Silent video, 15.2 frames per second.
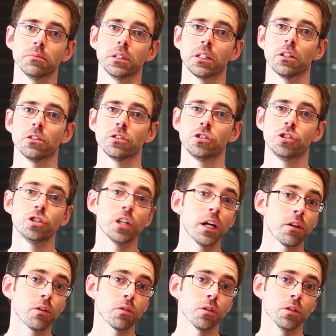because
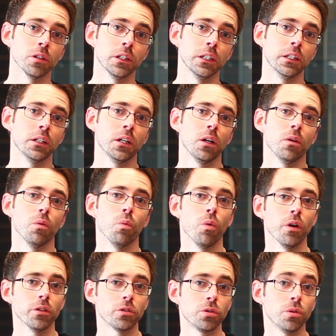generally
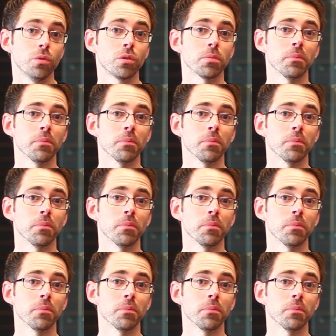one tooth